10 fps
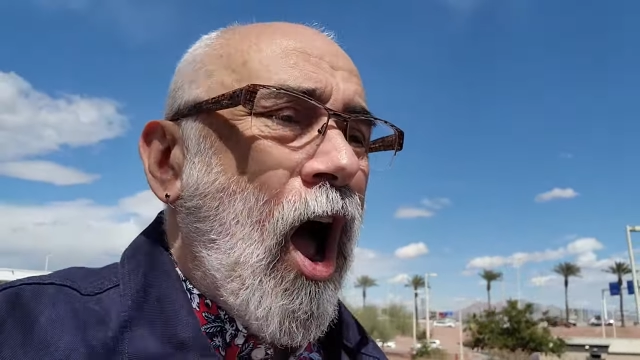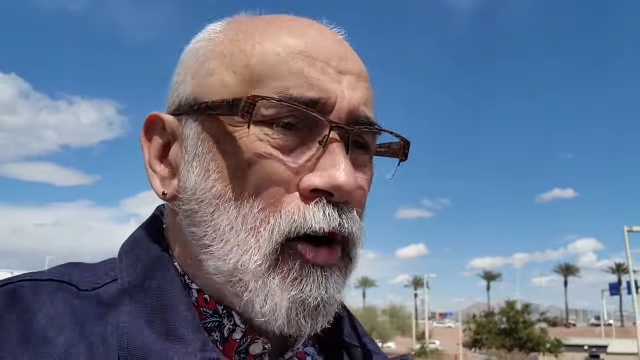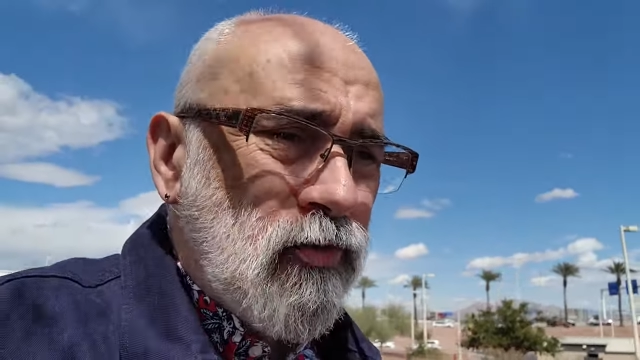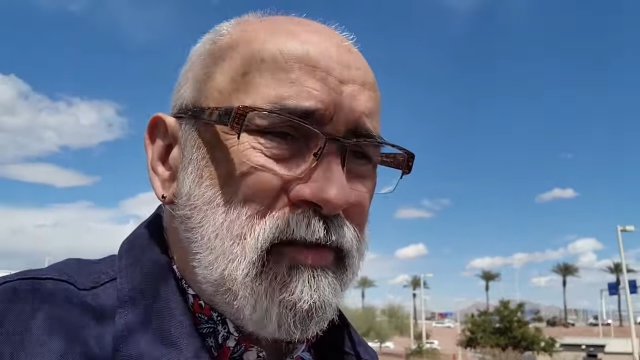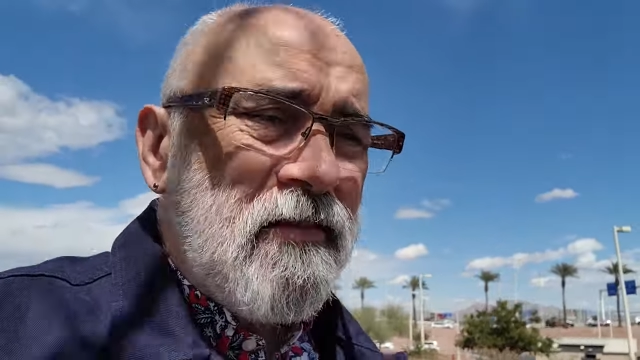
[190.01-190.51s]

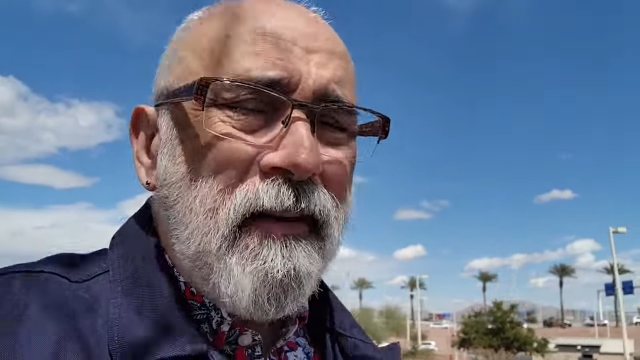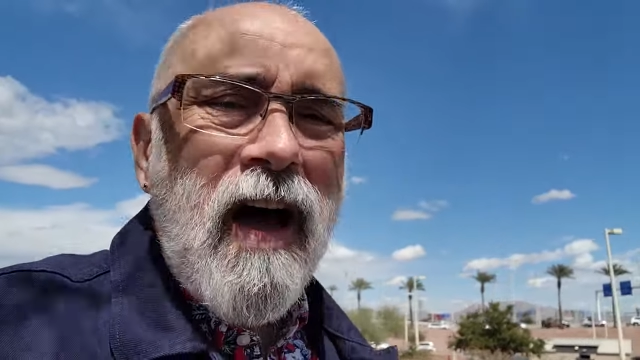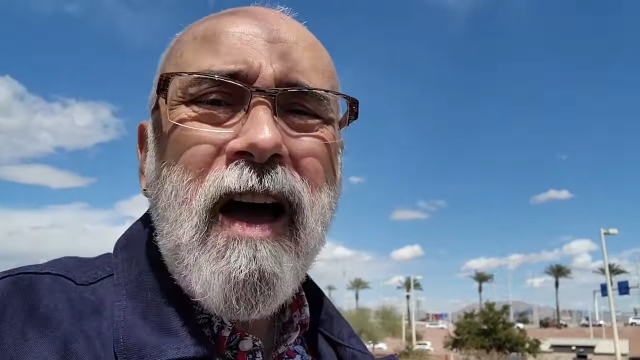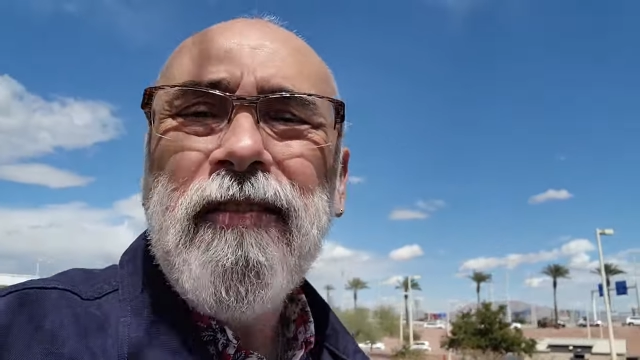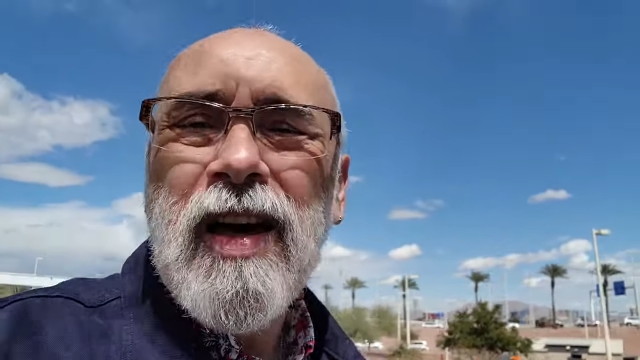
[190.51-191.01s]

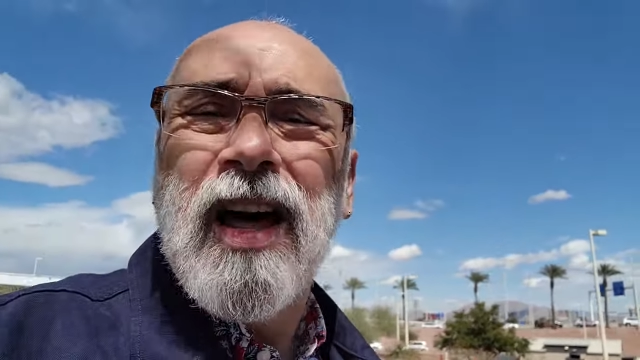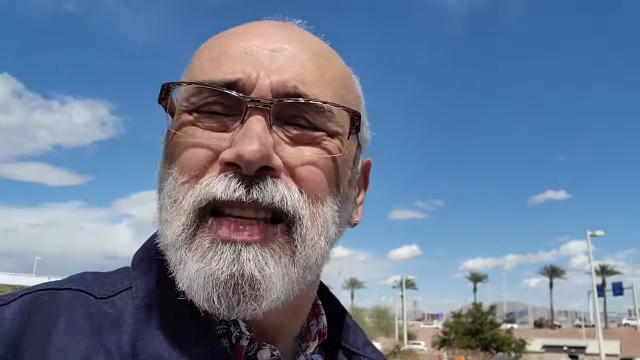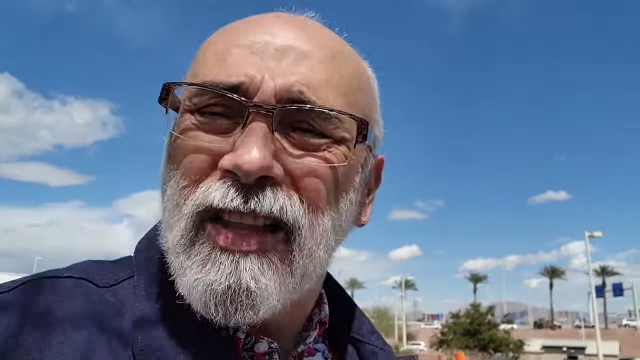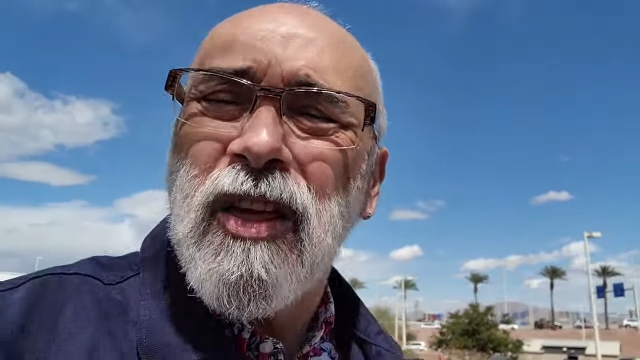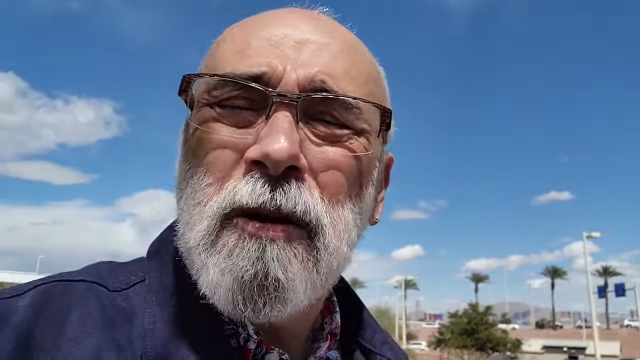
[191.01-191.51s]
105,
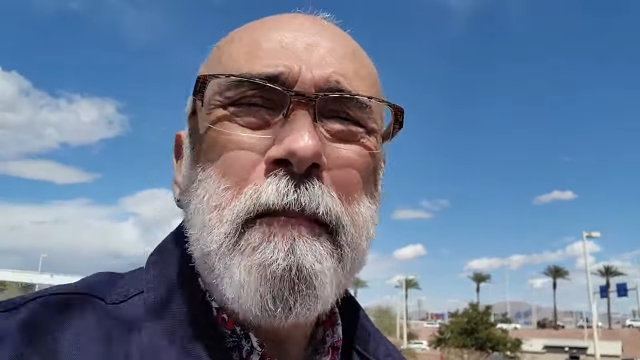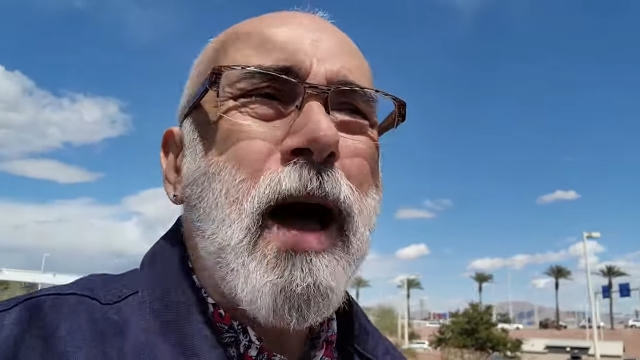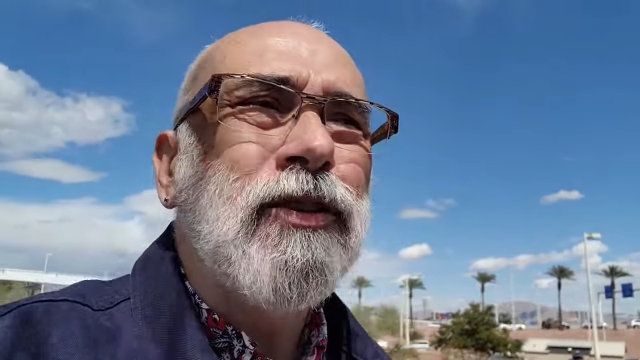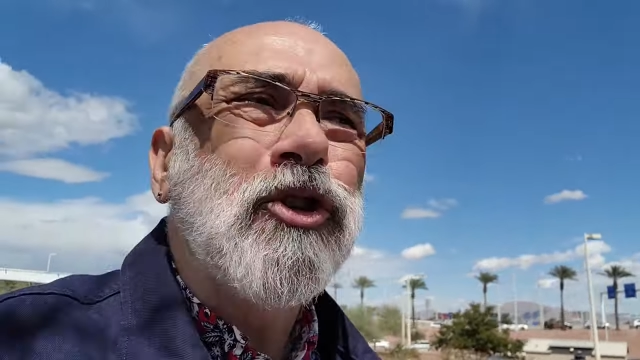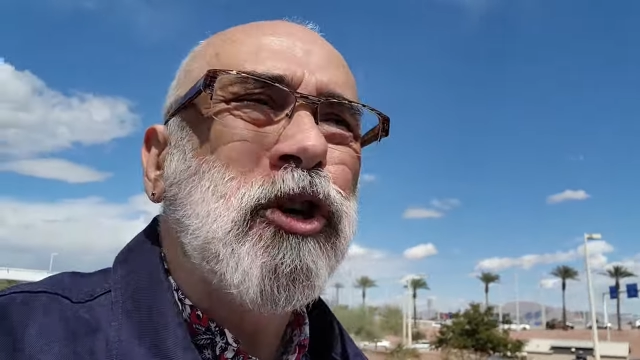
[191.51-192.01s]
it's a little
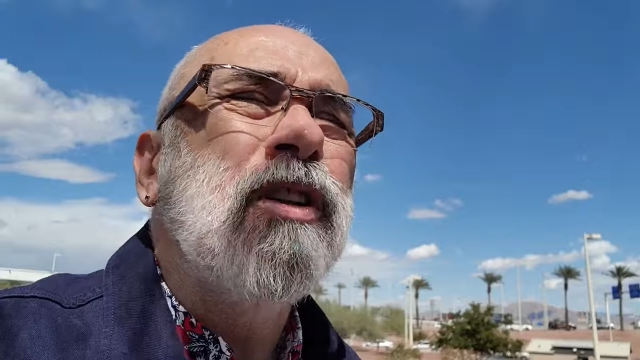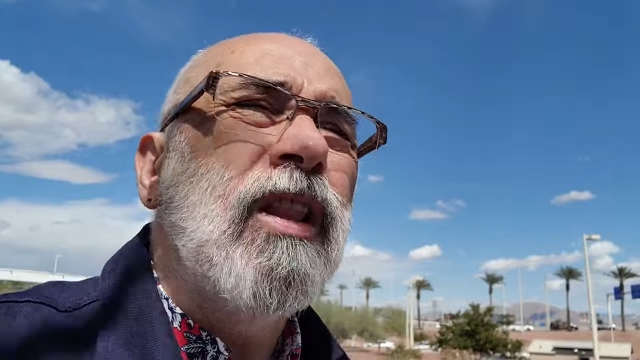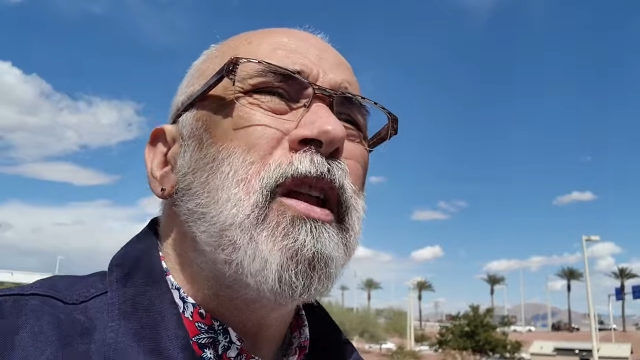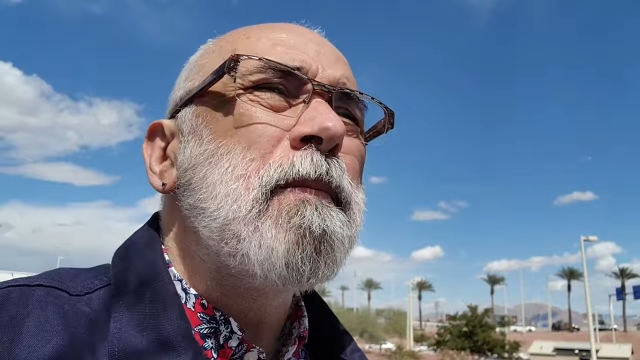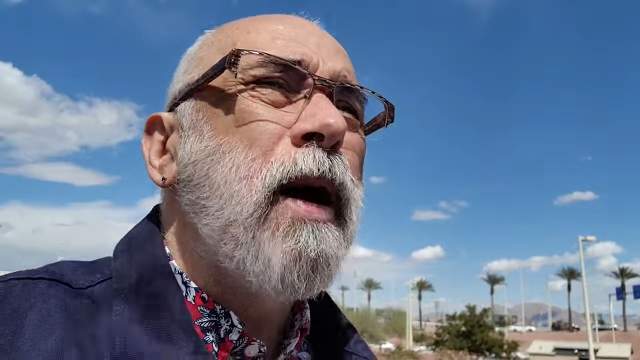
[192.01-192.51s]
much,
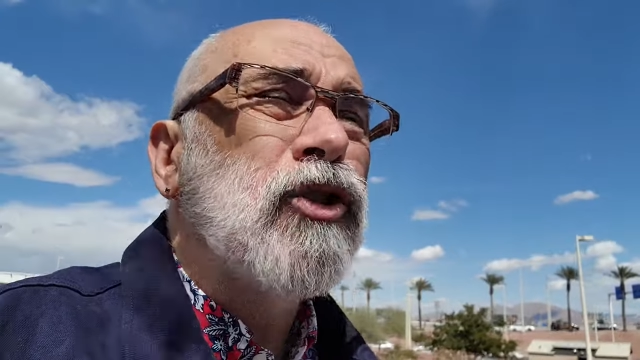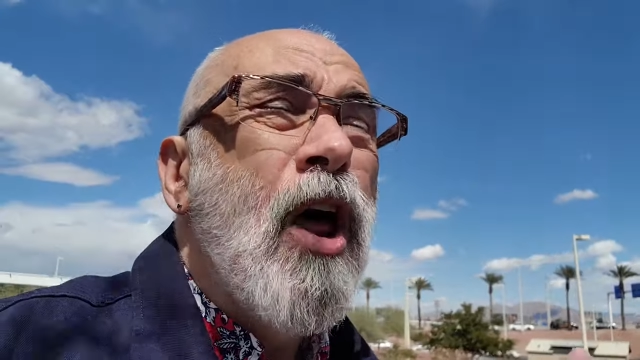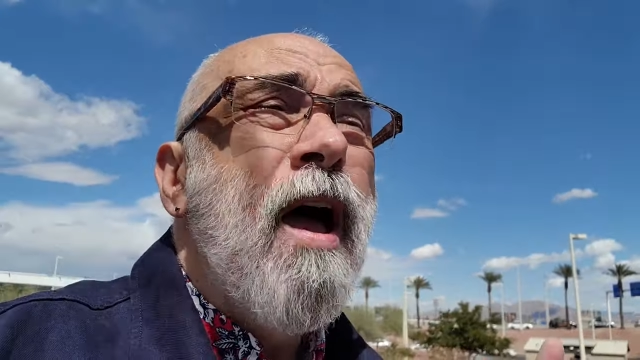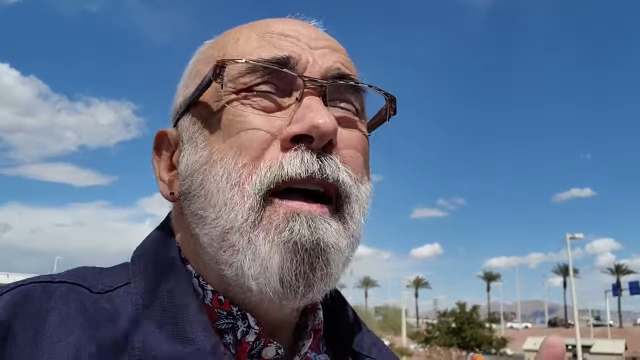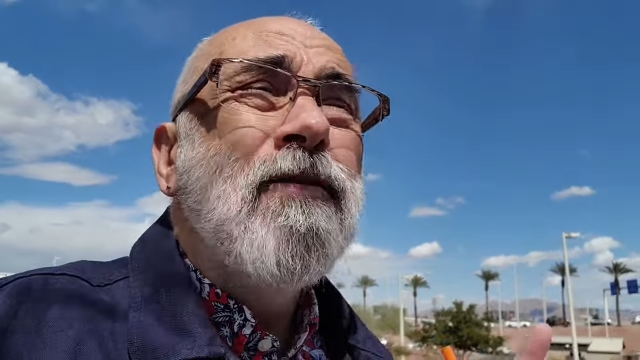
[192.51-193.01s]
a little
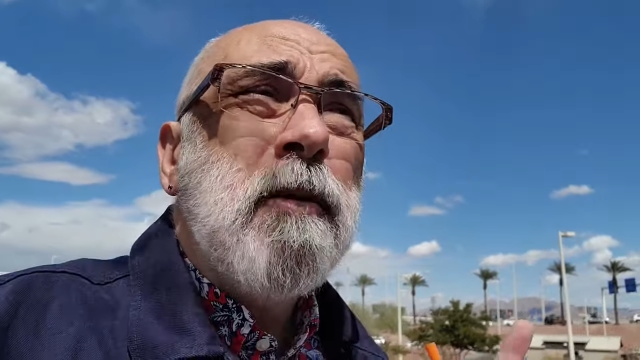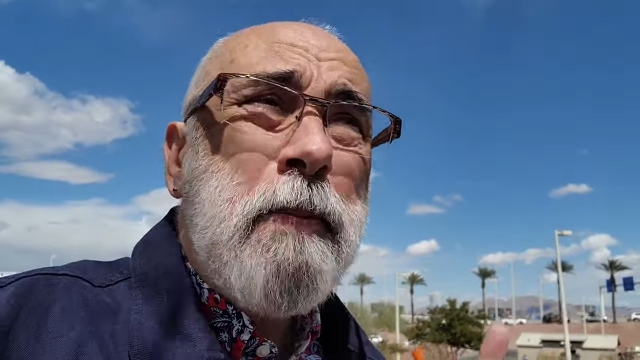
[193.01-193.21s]
much.